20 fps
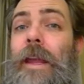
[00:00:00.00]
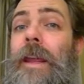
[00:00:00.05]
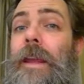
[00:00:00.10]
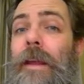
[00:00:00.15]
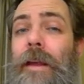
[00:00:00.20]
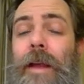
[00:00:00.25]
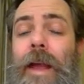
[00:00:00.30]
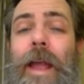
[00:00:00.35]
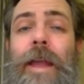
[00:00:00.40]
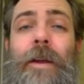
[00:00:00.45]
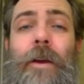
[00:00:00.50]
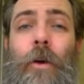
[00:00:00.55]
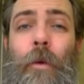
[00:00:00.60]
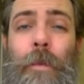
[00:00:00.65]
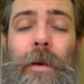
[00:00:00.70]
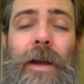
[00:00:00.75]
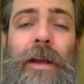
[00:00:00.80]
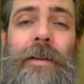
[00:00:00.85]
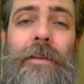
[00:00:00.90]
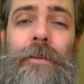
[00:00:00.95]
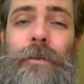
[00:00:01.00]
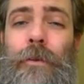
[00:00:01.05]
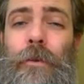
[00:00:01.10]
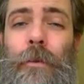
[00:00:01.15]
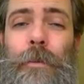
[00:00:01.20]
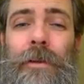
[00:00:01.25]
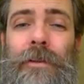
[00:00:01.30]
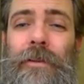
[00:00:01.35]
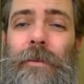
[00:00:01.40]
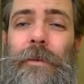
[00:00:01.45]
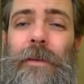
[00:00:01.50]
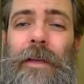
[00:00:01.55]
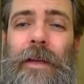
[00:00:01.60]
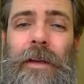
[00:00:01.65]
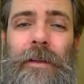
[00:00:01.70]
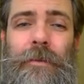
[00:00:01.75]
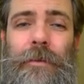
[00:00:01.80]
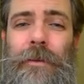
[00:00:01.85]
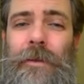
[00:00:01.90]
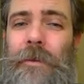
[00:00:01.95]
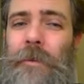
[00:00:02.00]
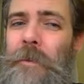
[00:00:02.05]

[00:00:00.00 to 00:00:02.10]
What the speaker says: Hey, I hope I do, but to be honest with